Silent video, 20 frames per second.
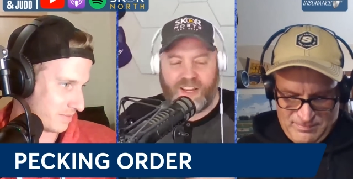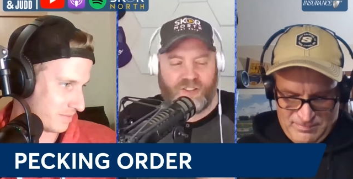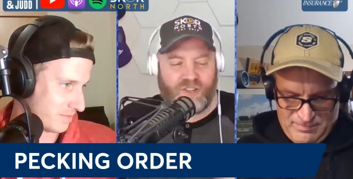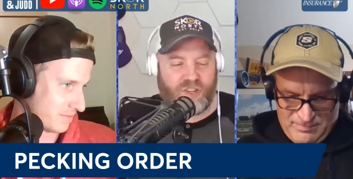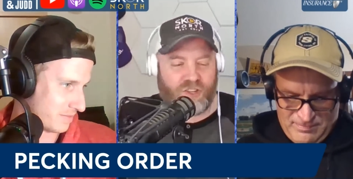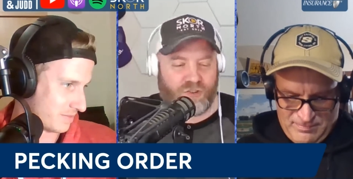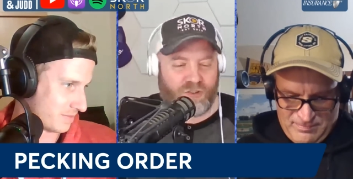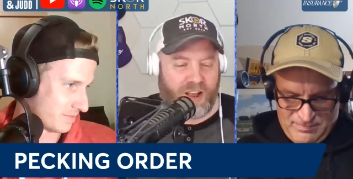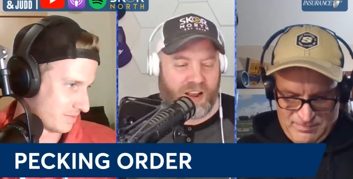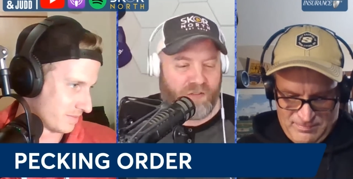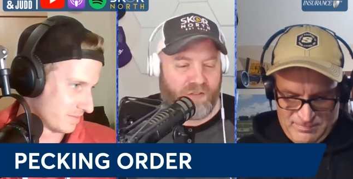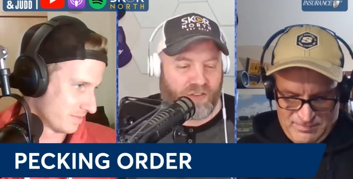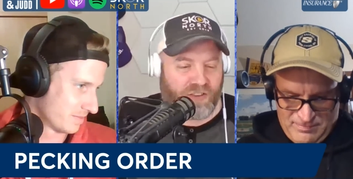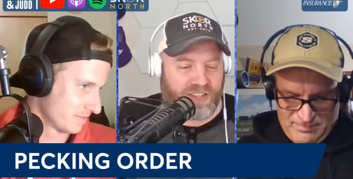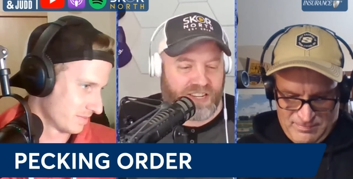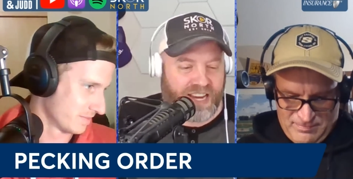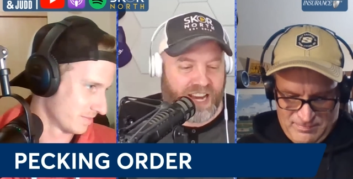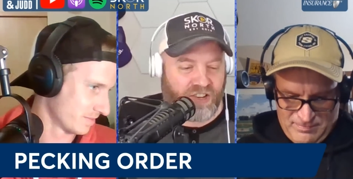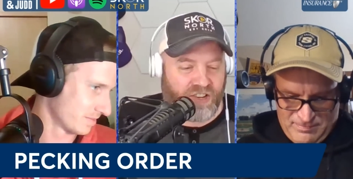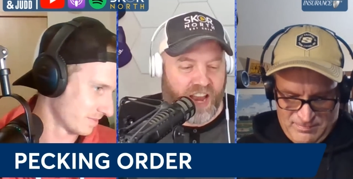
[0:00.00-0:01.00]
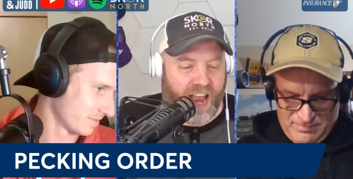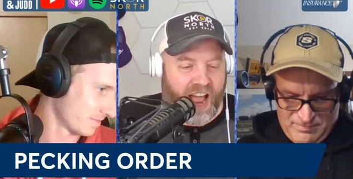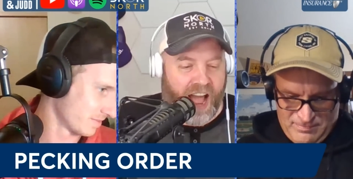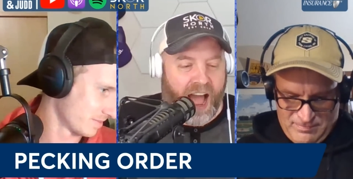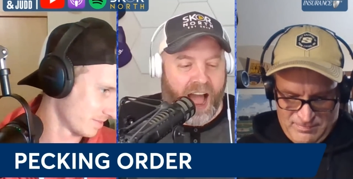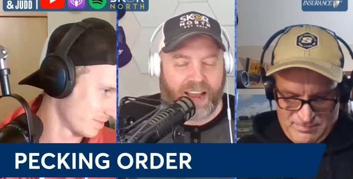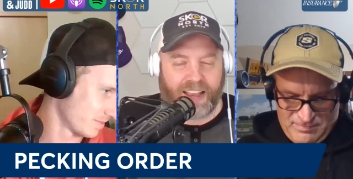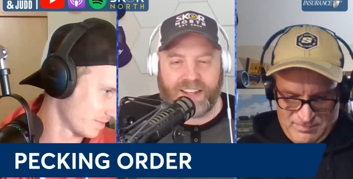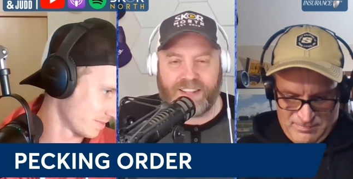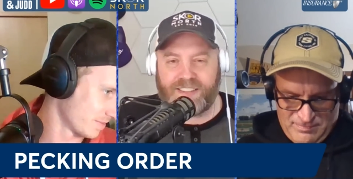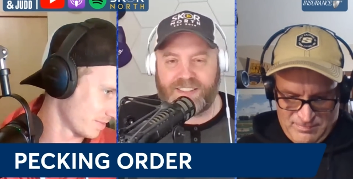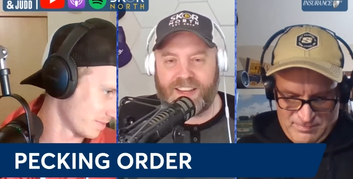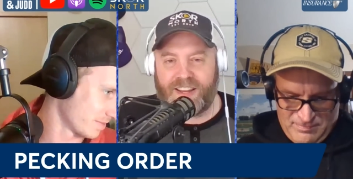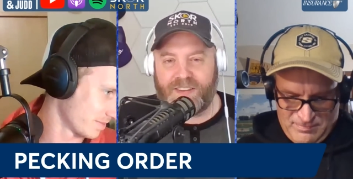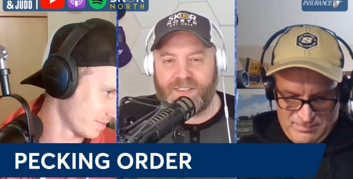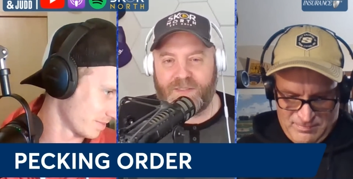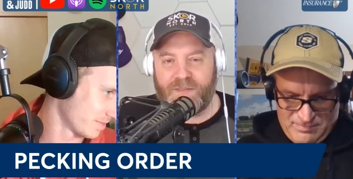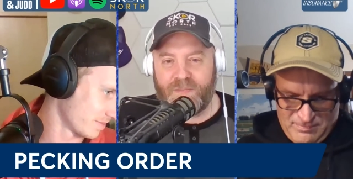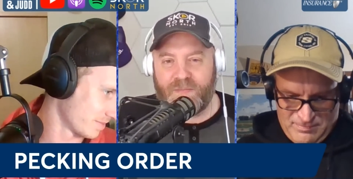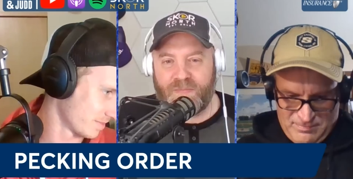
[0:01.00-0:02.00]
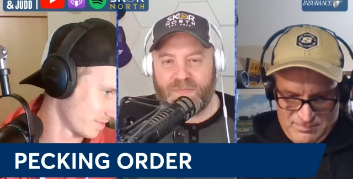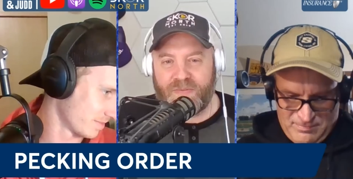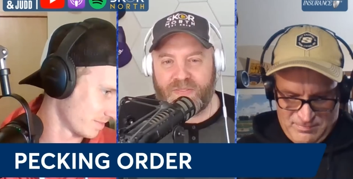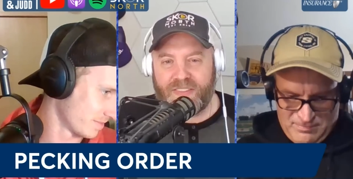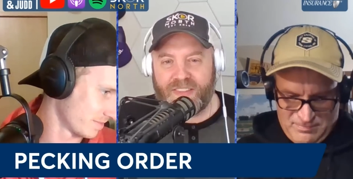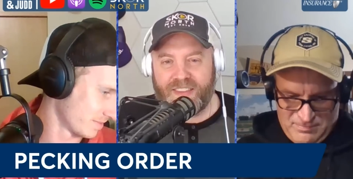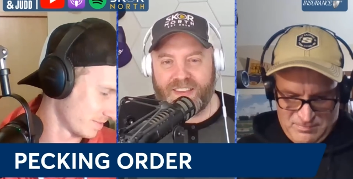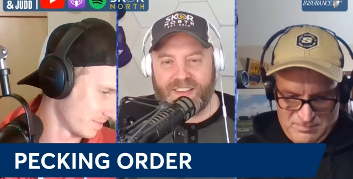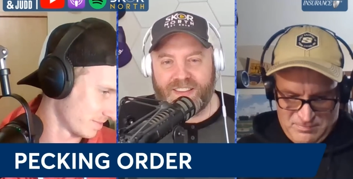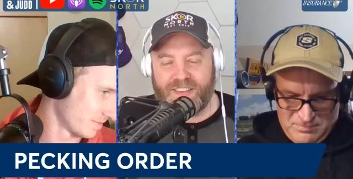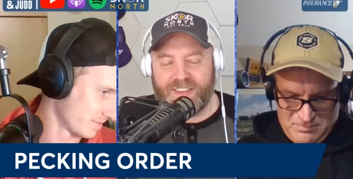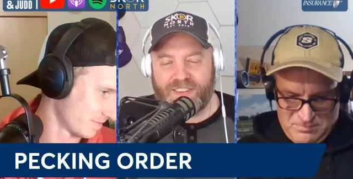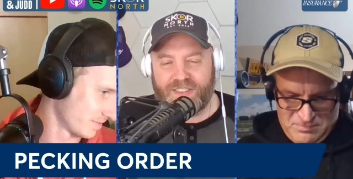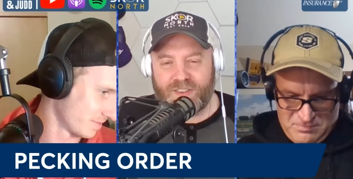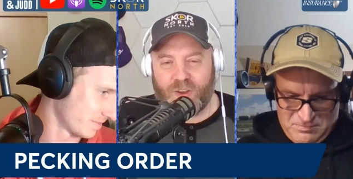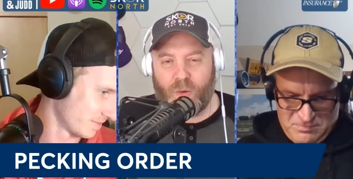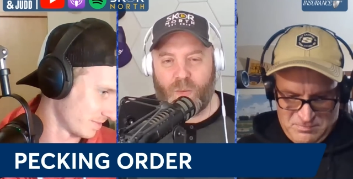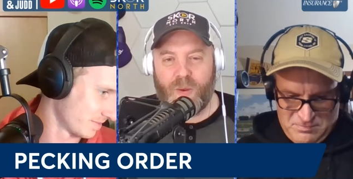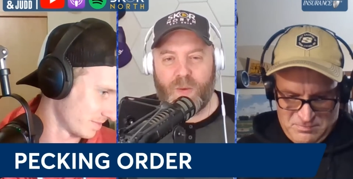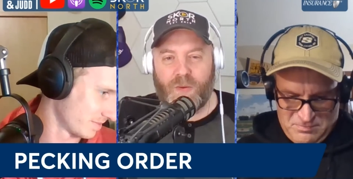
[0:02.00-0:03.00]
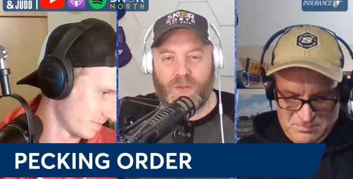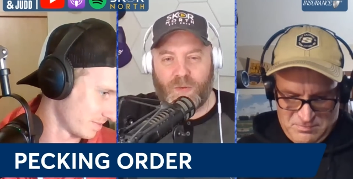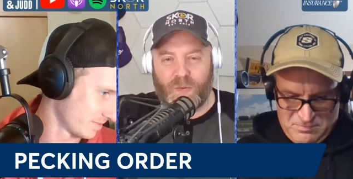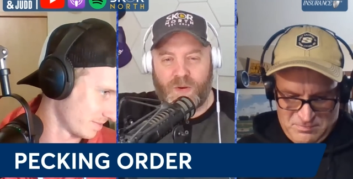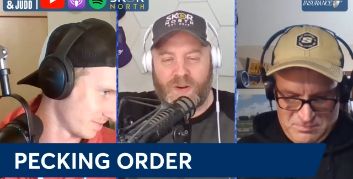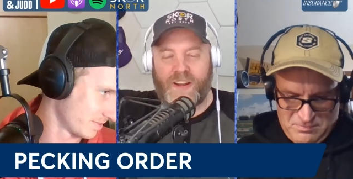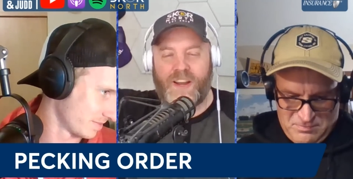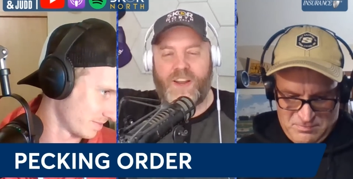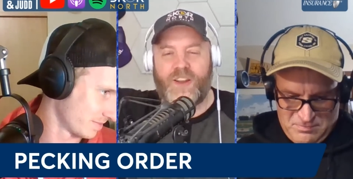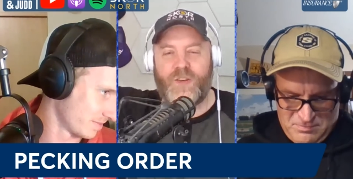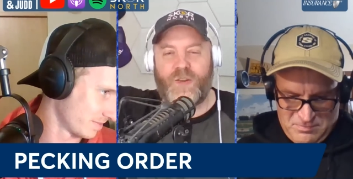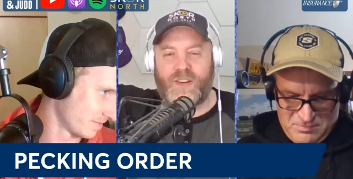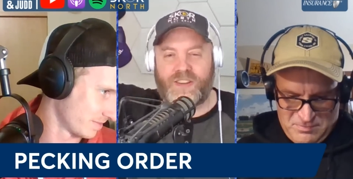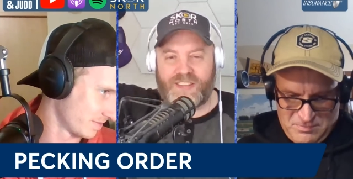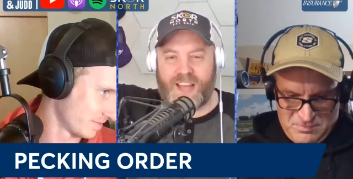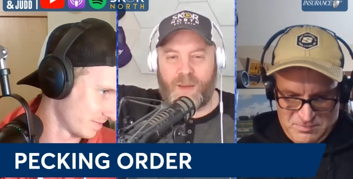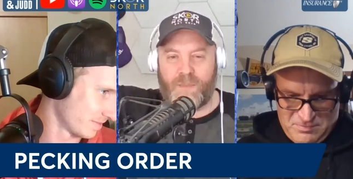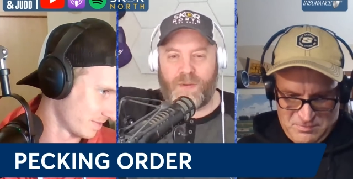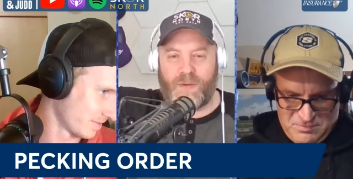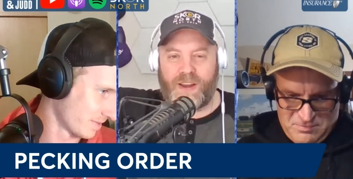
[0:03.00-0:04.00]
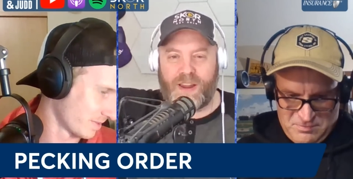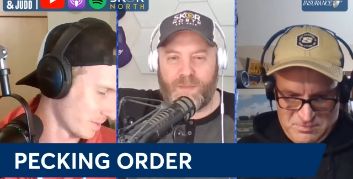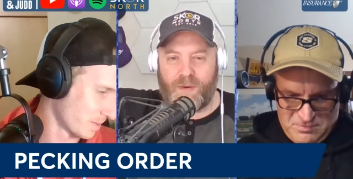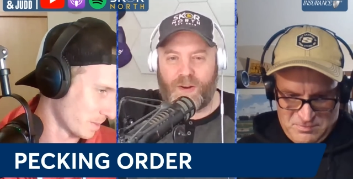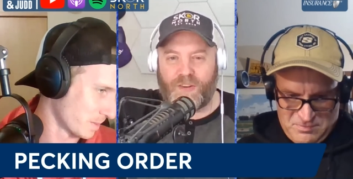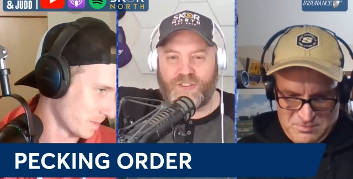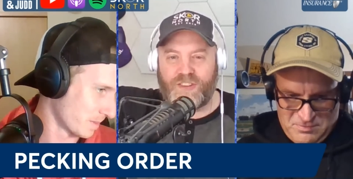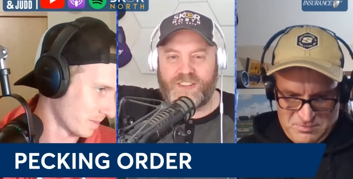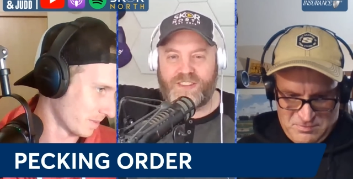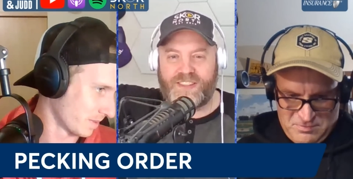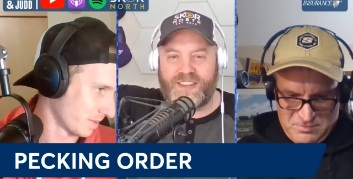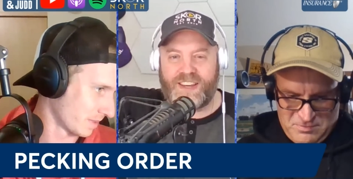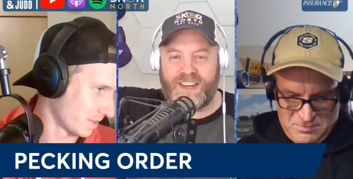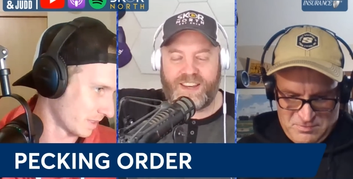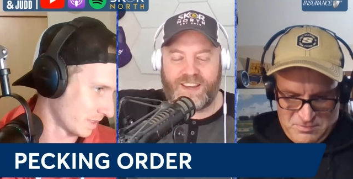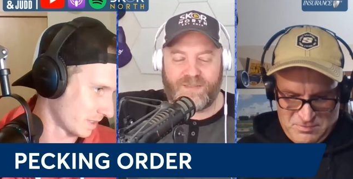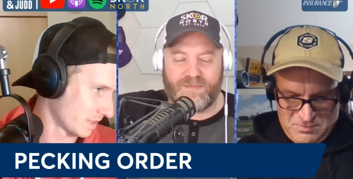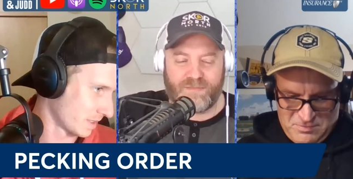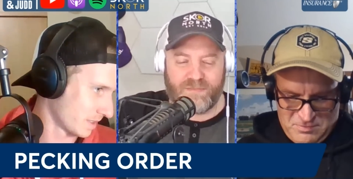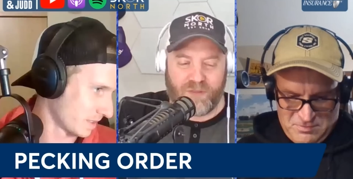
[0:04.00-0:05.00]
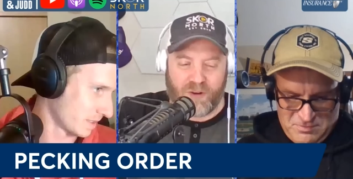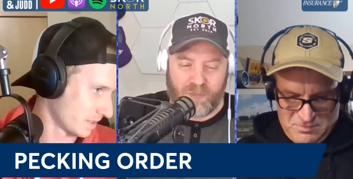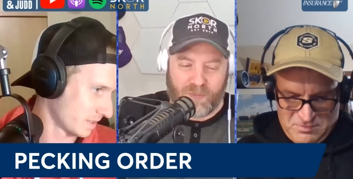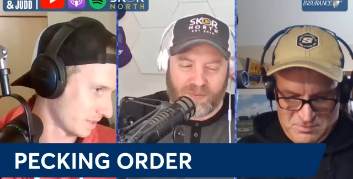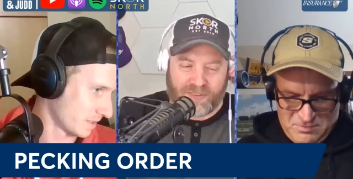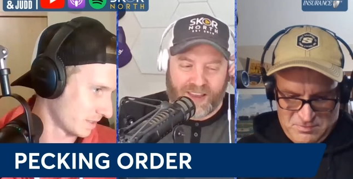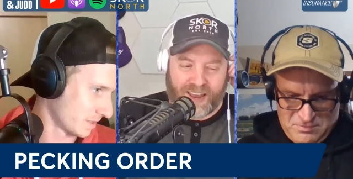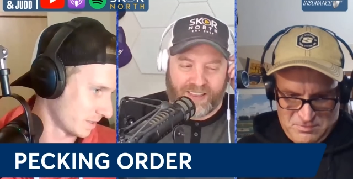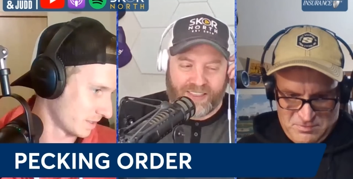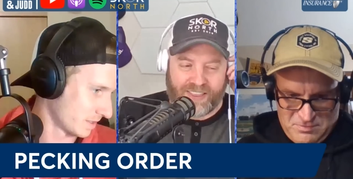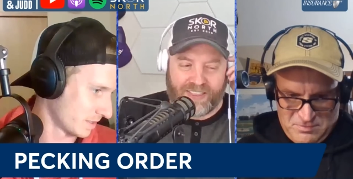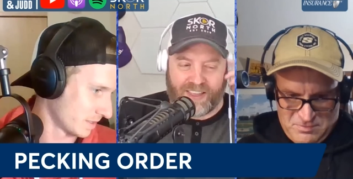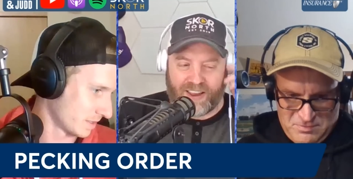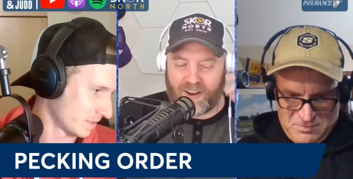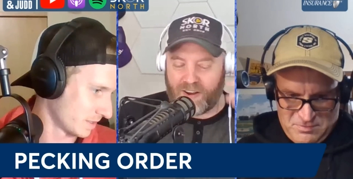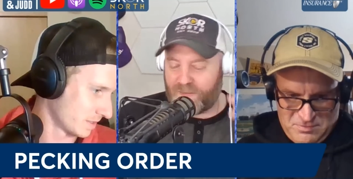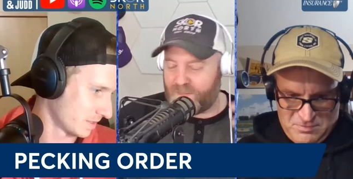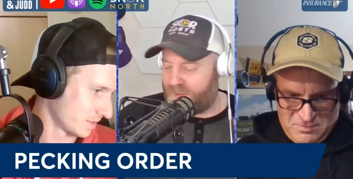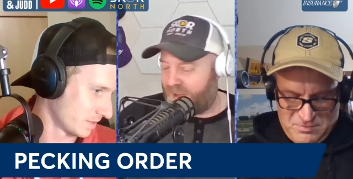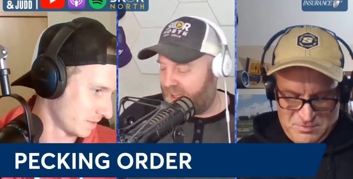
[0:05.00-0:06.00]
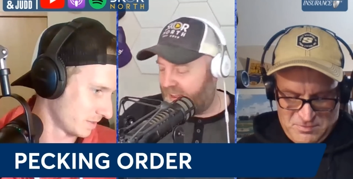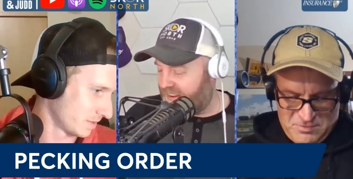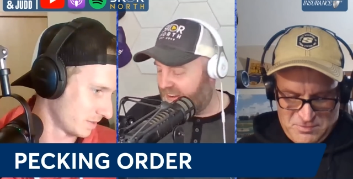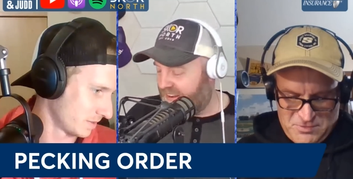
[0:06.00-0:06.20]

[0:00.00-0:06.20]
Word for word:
Speaker 1: just traded for T.J. Hockenson. So we will we're gonna do a separate emergency purple daily there. But